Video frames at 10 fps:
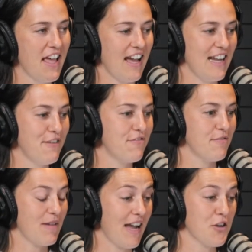
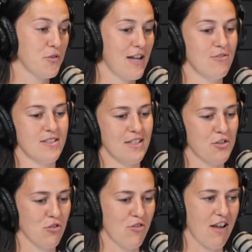My actual house is in
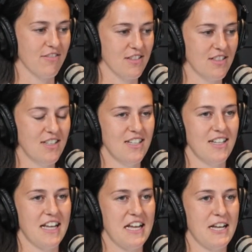Tonnerevel,
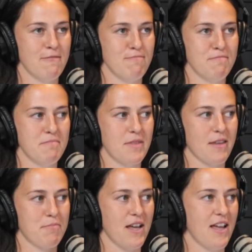but
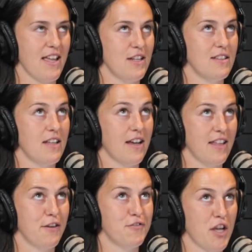at the
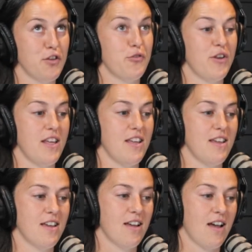end of January,
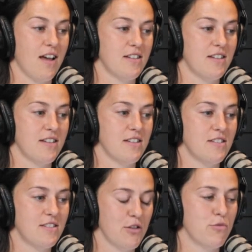I had a
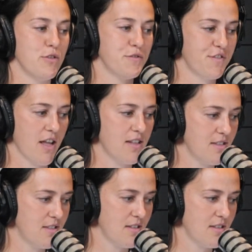sewerage flood.